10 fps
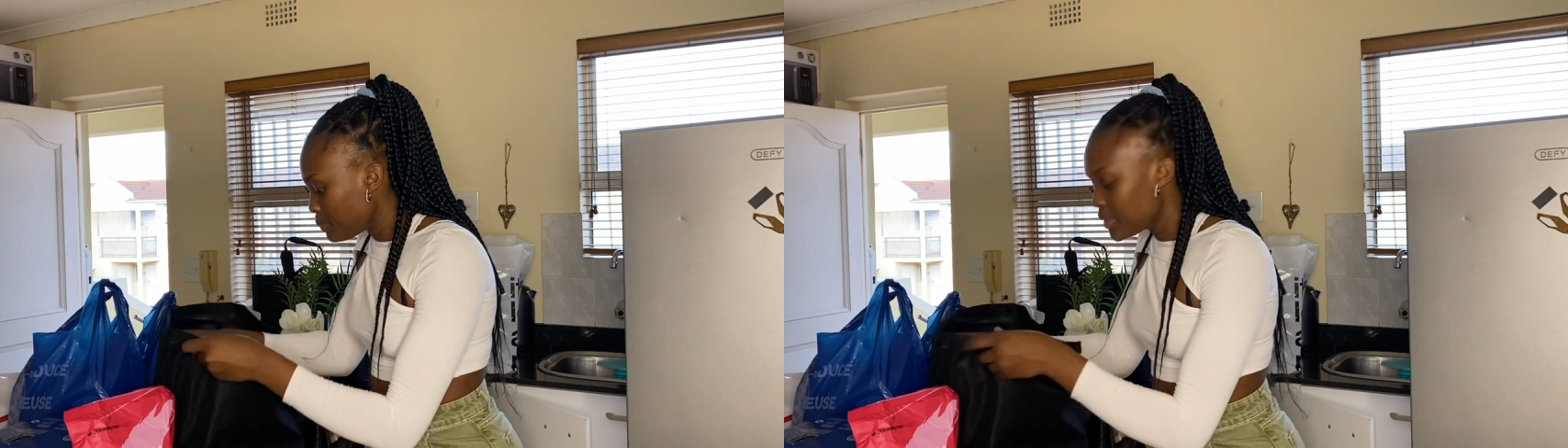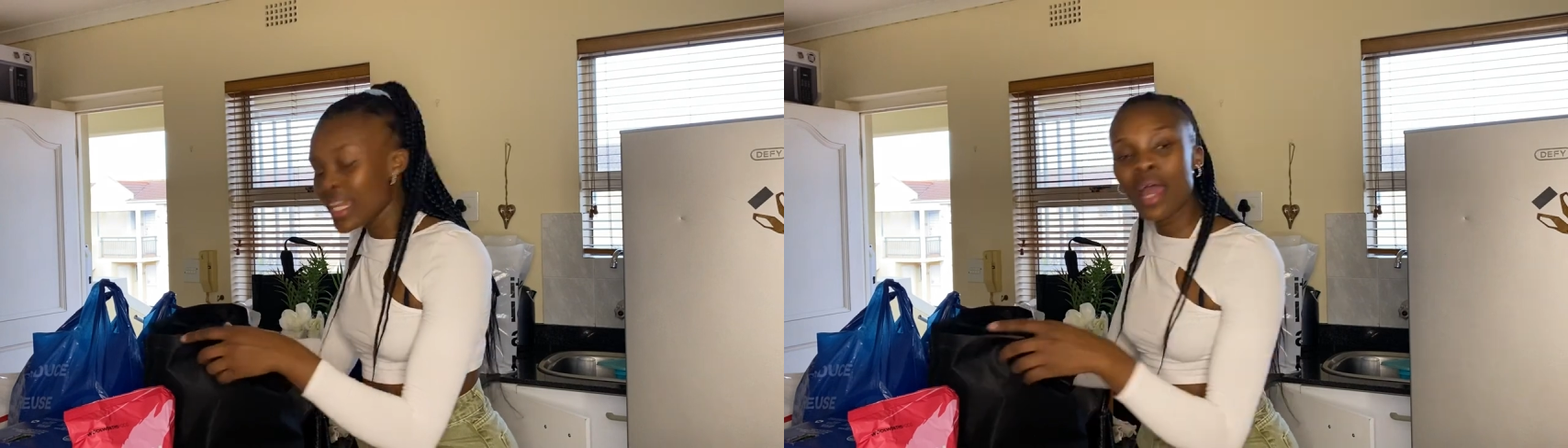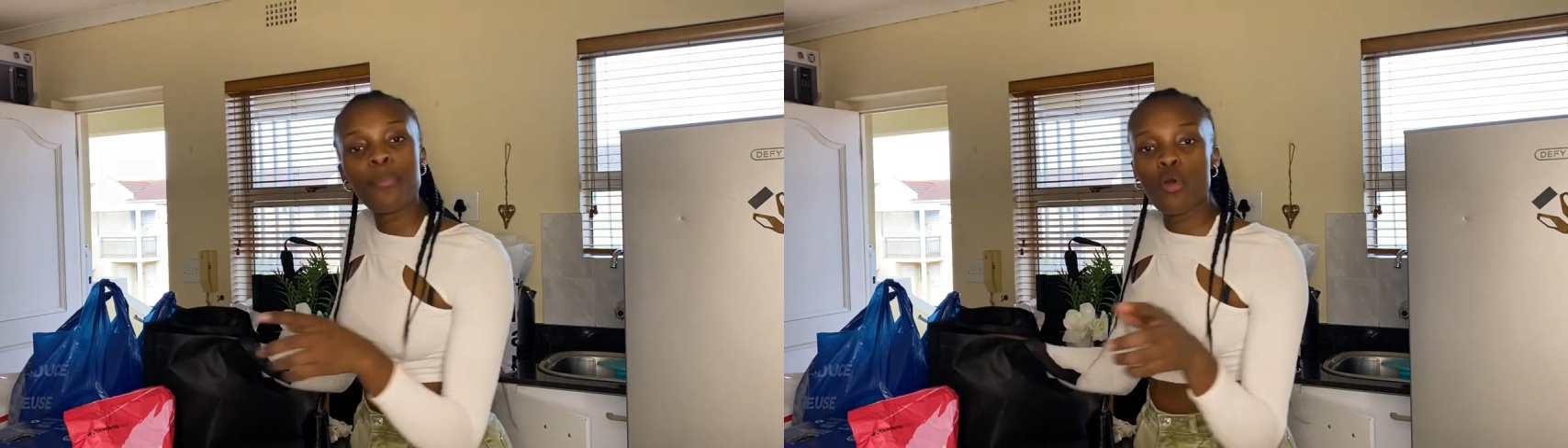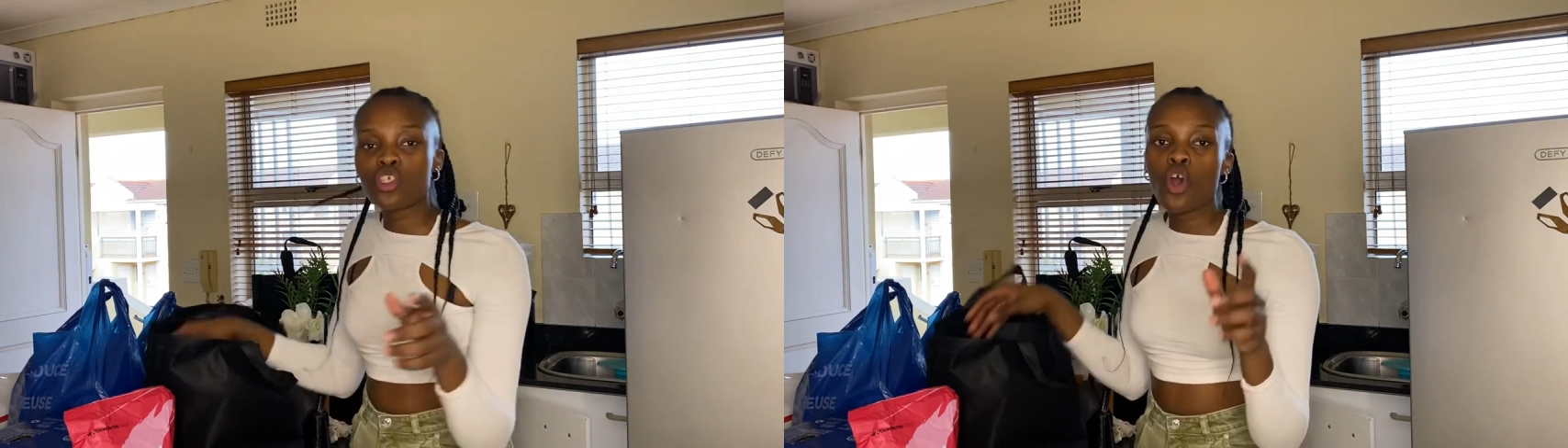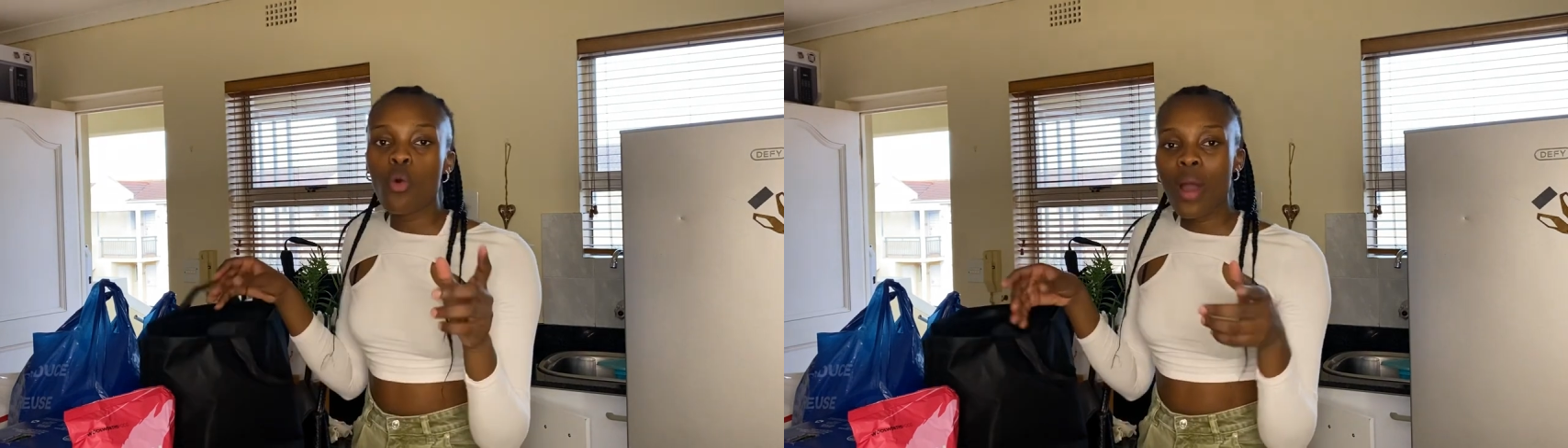Then I bought
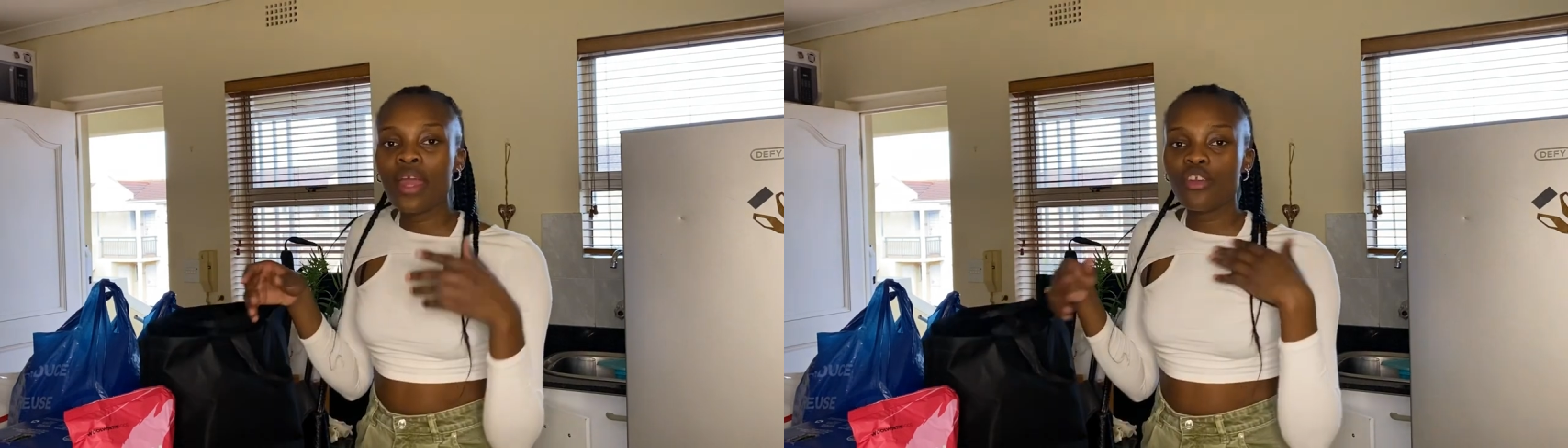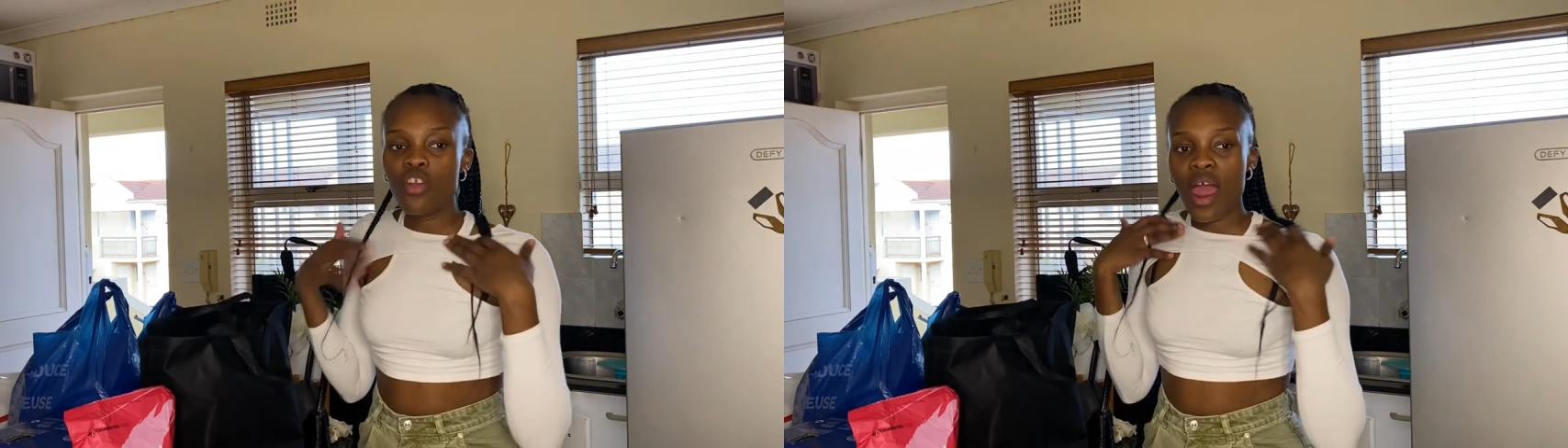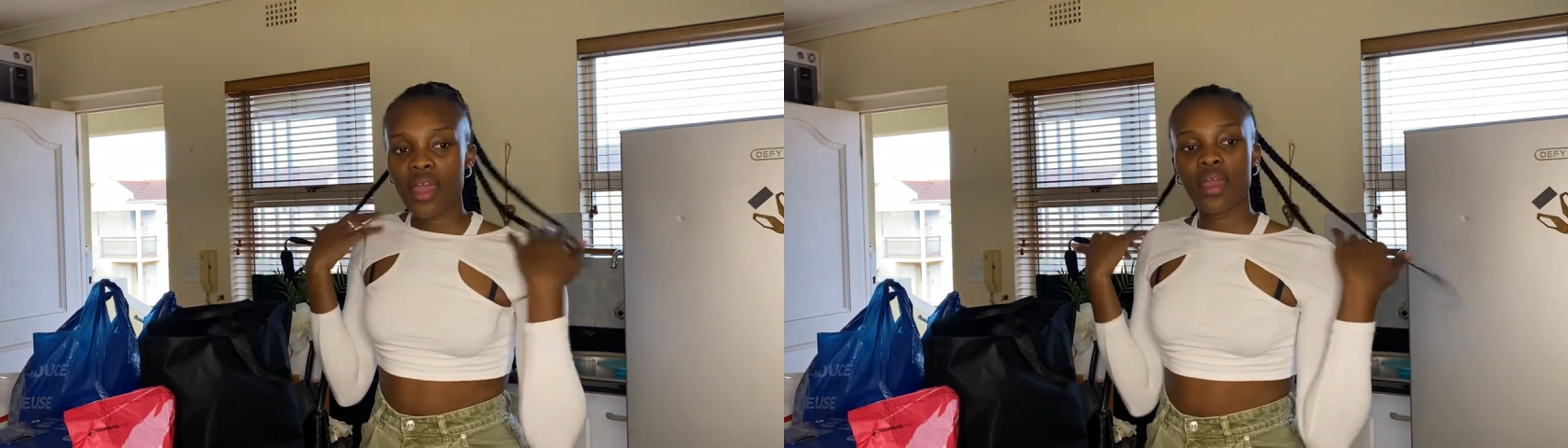a wine rack.